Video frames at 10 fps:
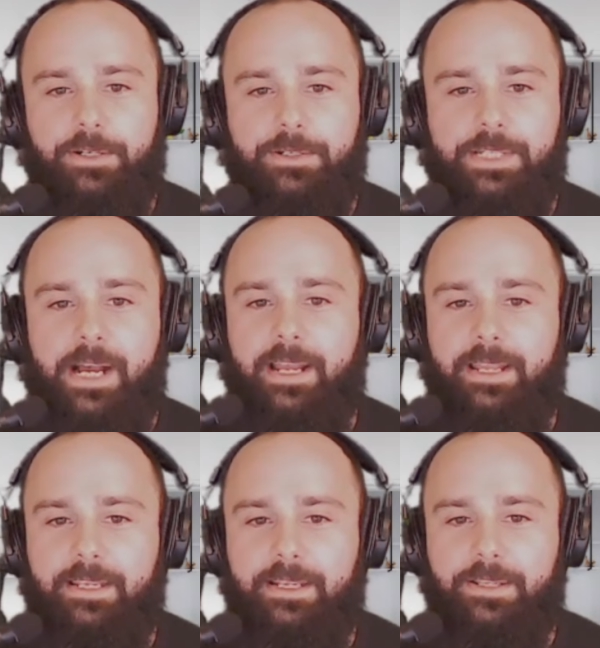
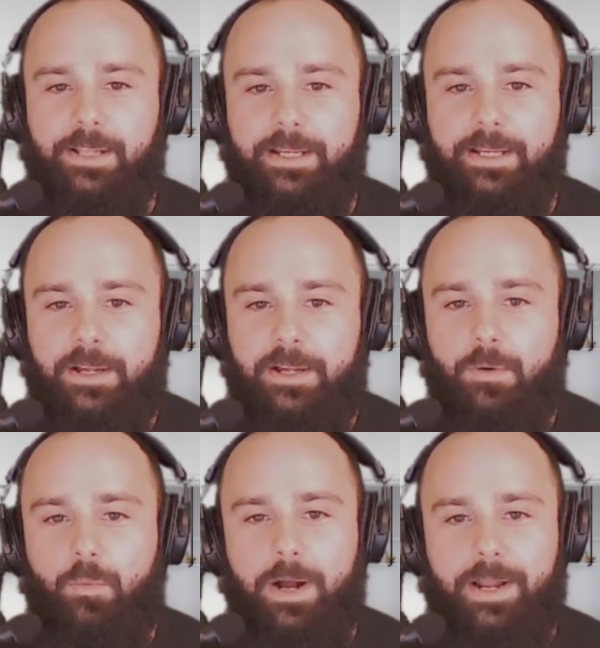tiny, like
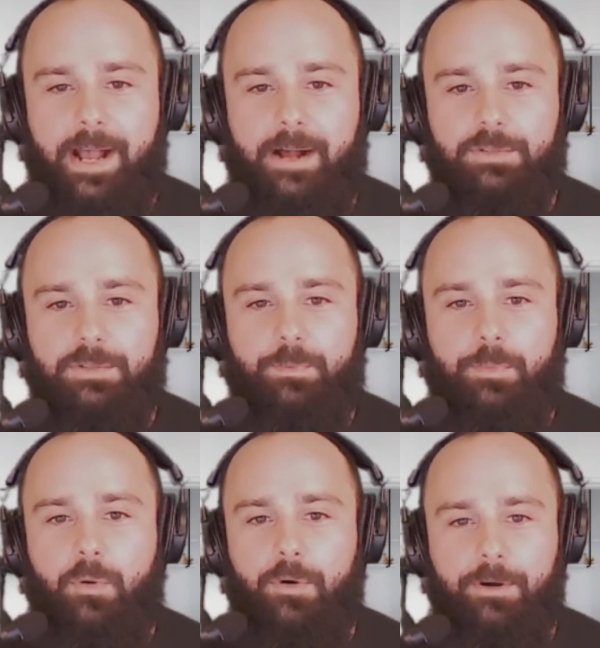1 ounce
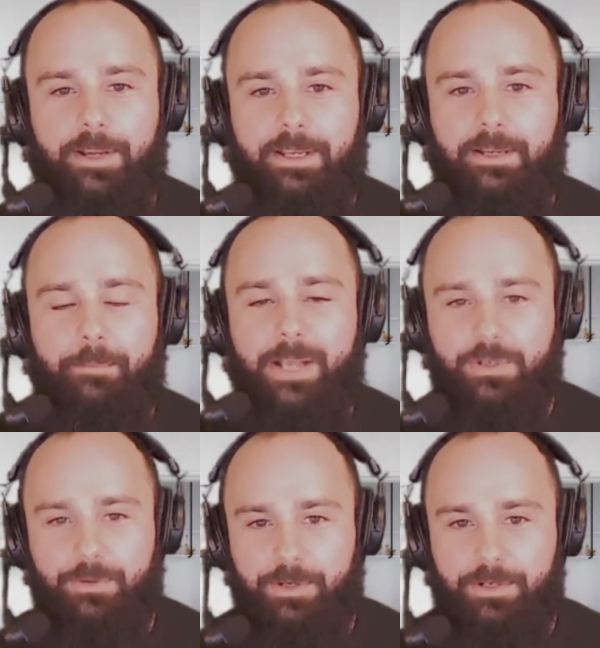pouring
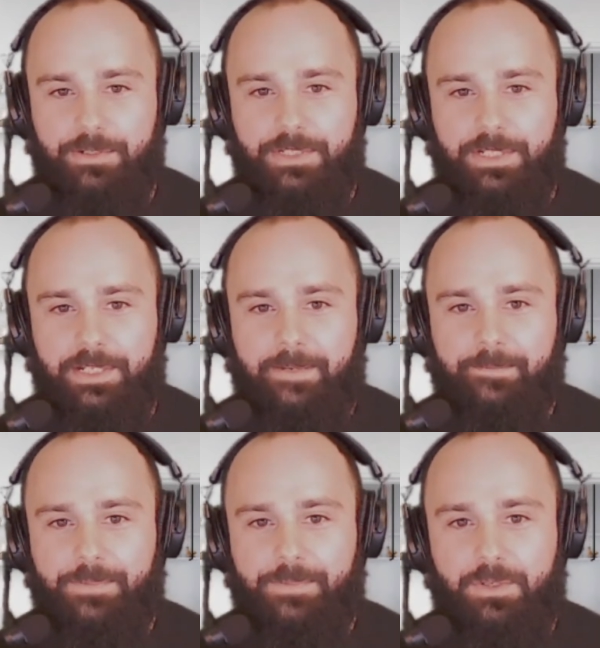measurers.
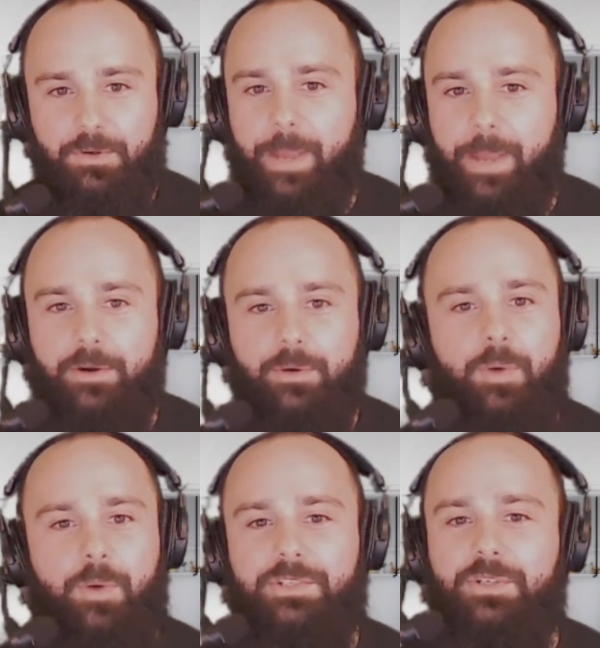So no matter
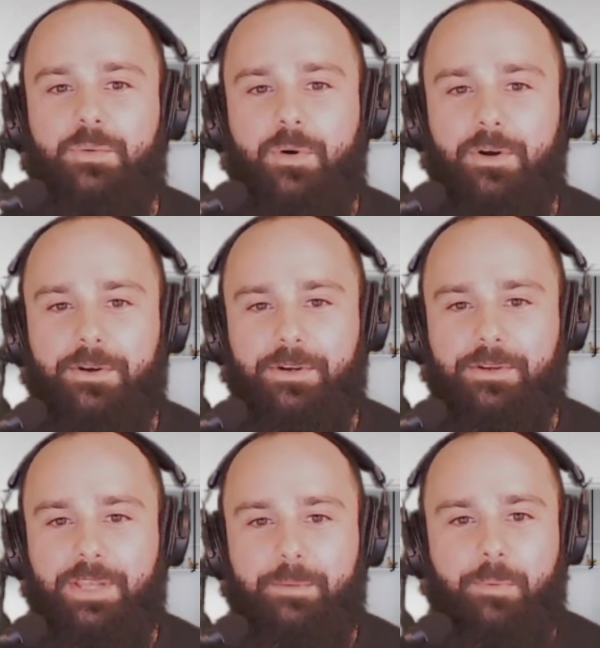what you
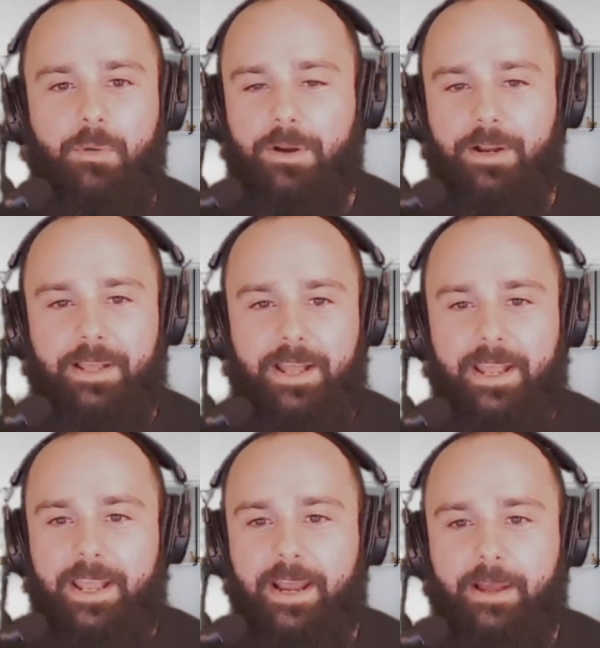ordered, they'd pour it.
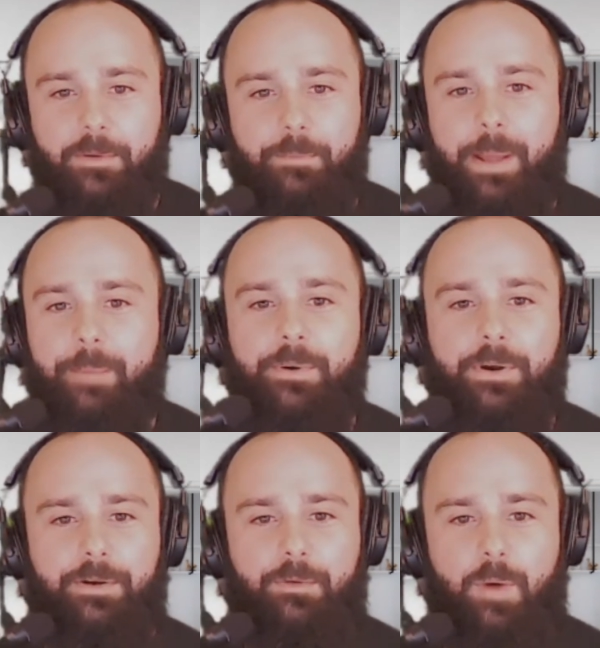And I
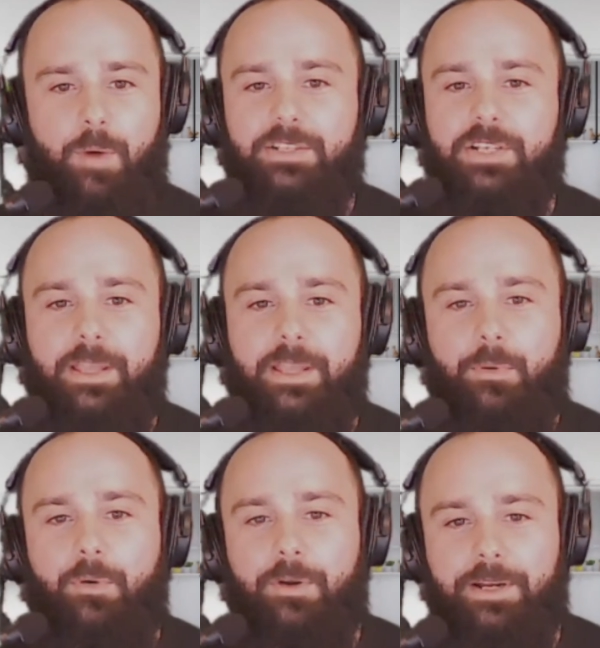remember watching them
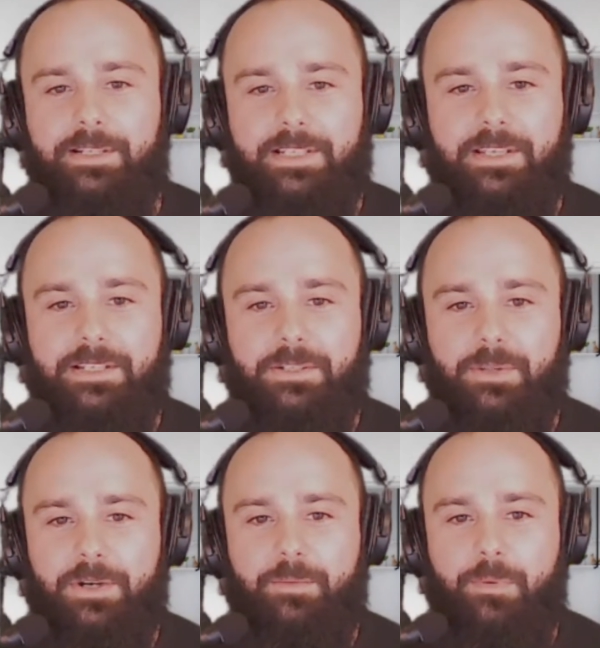pour it into this
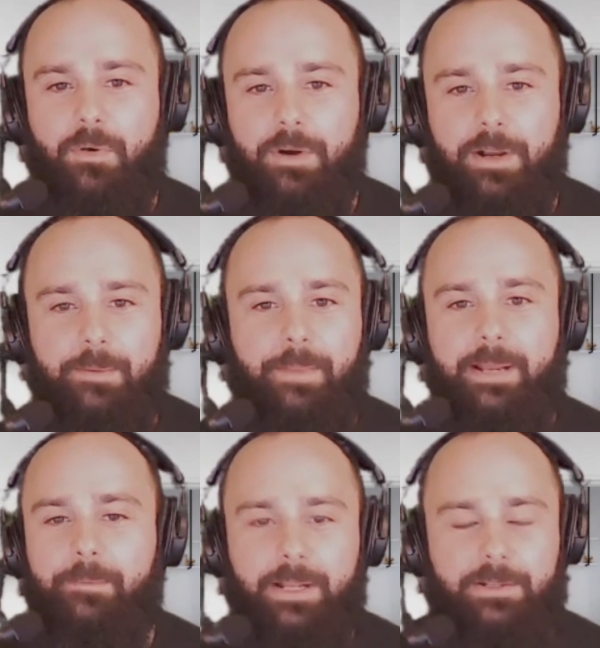little pour and
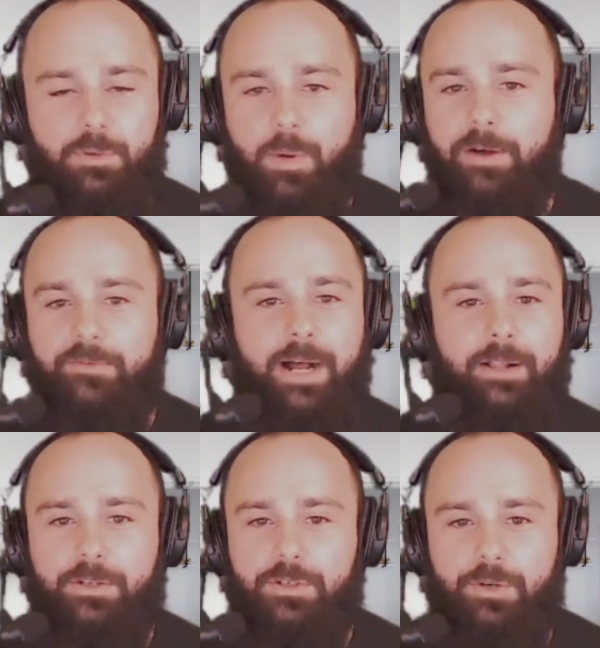make my
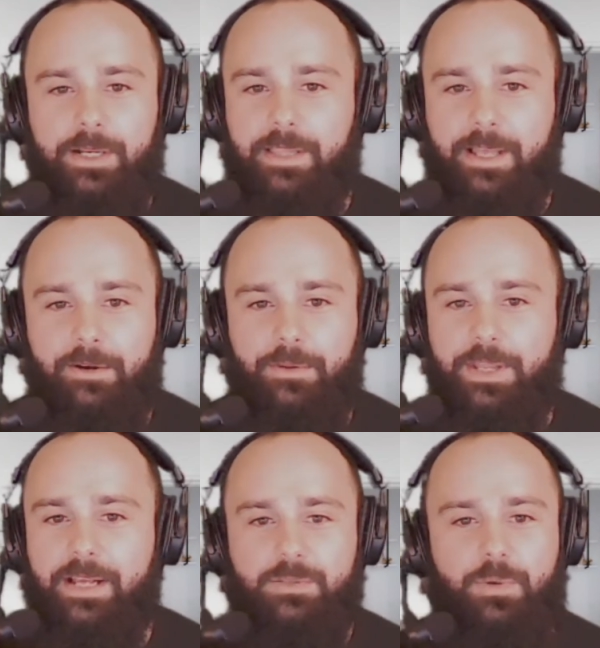$12 drink that
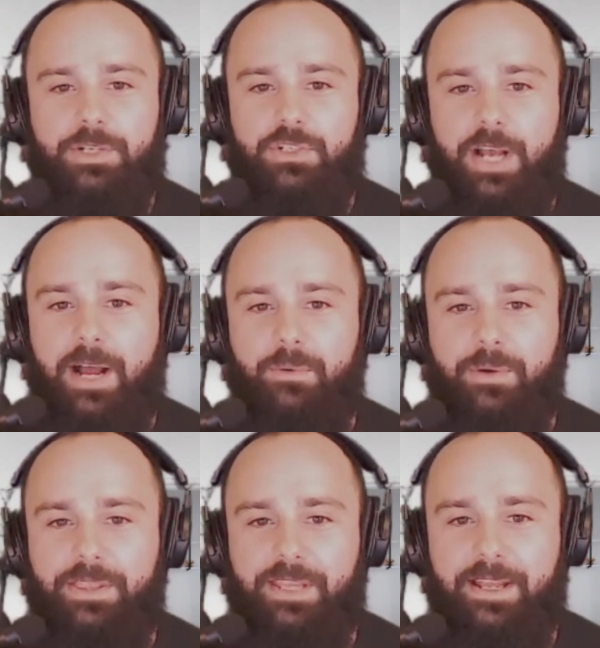only has one shot
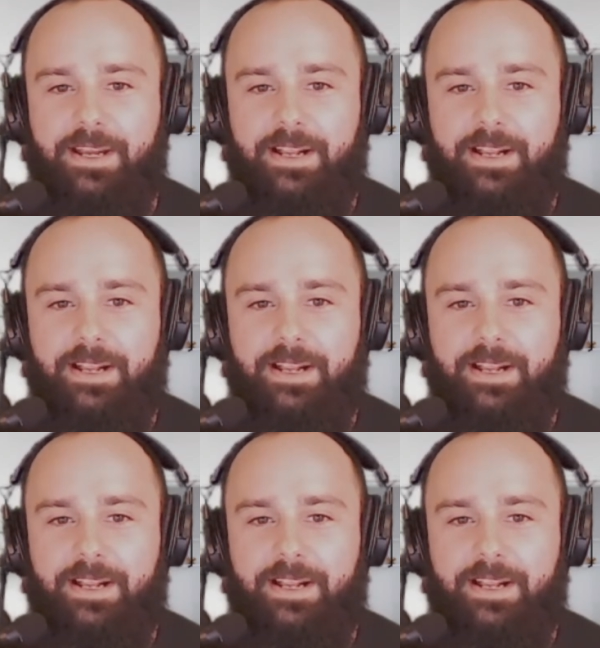with it.